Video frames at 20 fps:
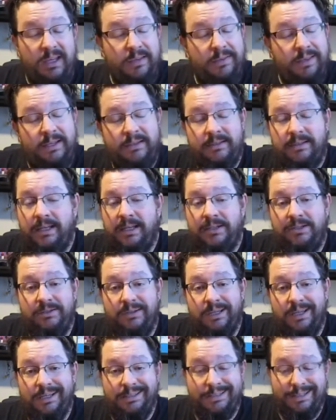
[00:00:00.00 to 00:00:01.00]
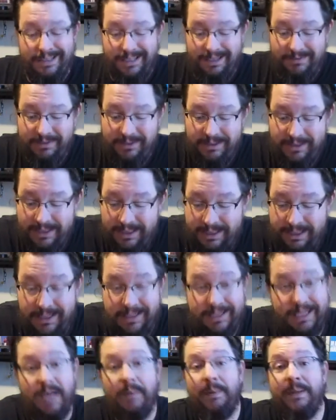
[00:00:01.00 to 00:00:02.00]
Thanks a lot, you guys. I love you, and
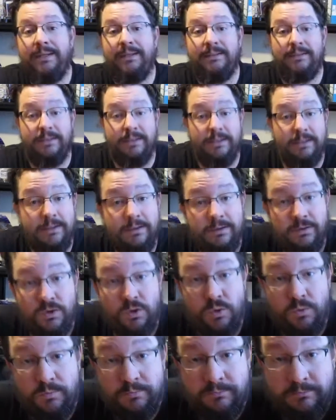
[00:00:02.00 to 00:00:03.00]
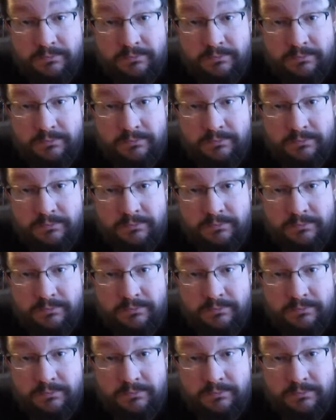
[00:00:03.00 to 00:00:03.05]
I can't wait to see you soon.